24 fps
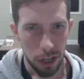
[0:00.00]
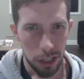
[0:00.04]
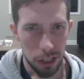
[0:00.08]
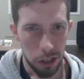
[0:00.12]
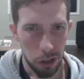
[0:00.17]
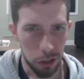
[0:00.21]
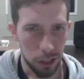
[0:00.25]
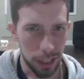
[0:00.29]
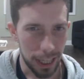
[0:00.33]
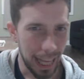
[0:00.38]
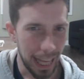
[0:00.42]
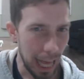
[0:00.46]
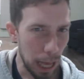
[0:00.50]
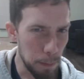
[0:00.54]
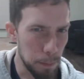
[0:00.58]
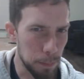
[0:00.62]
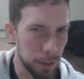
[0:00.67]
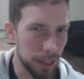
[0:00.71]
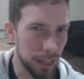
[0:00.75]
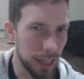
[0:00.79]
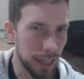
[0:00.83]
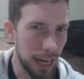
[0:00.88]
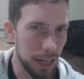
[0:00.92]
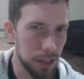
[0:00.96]
you're
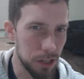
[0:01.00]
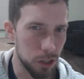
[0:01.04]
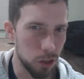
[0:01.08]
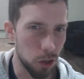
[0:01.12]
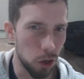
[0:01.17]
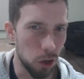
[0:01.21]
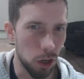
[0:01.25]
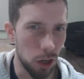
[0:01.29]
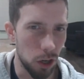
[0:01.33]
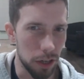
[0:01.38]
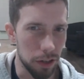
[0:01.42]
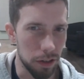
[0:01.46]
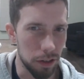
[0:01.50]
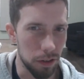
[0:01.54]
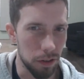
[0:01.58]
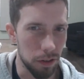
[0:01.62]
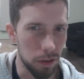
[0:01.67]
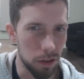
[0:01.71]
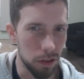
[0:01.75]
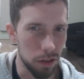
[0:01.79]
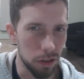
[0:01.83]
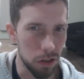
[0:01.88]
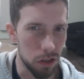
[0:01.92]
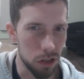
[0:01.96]
capitalizing on
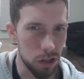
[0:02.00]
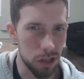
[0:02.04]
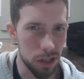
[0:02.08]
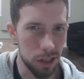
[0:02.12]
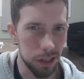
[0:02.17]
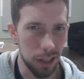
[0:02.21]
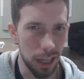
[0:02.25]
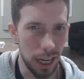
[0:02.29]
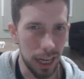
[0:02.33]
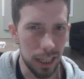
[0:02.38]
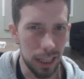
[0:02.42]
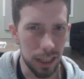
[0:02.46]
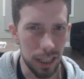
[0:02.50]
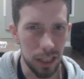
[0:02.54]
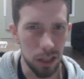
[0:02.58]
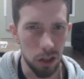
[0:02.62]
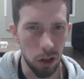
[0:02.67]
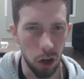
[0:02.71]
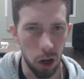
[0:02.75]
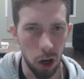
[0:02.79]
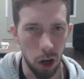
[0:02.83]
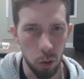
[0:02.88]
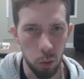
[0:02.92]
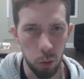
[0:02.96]
the slightly
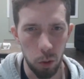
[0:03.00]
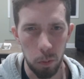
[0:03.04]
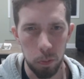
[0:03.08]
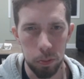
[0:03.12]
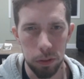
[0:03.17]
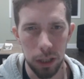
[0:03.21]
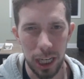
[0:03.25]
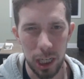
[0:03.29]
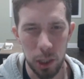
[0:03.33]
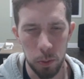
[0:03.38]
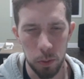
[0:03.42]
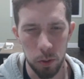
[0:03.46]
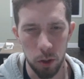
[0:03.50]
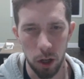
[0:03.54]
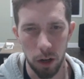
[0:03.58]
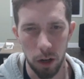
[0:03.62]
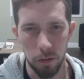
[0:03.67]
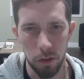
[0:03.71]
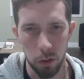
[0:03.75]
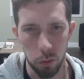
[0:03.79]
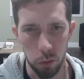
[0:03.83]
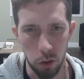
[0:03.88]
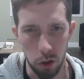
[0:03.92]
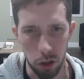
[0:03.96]
awkward placement of
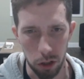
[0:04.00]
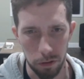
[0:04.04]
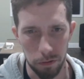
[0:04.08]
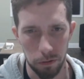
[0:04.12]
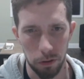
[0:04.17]
the rook.